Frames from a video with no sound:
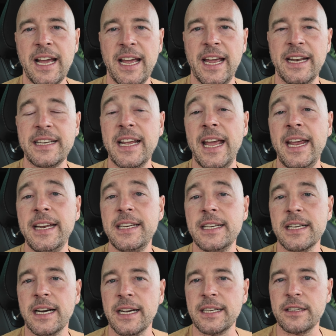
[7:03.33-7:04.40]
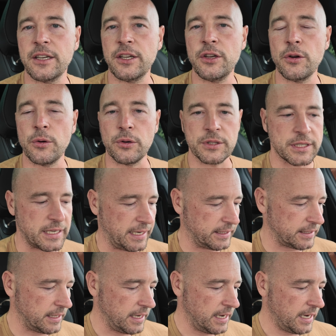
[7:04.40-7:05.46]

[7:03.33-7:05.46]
and 89 euro cent.